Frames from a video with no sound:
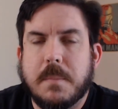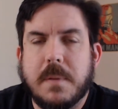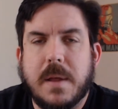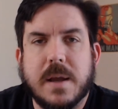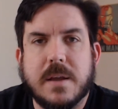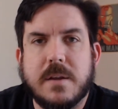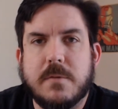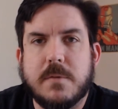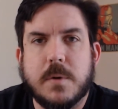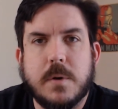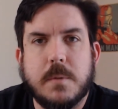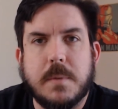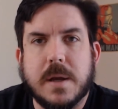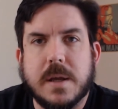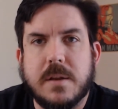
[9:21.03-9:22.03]
I'm not going to
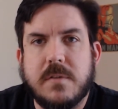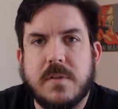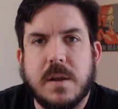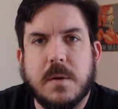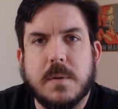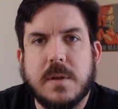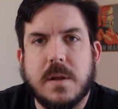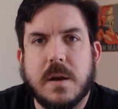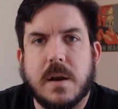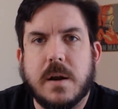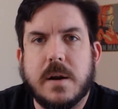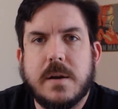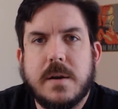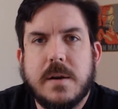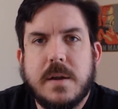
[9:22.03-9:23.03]
ruin them. I'm not going to say what they
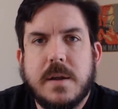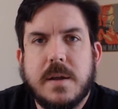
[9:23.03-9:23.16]
are.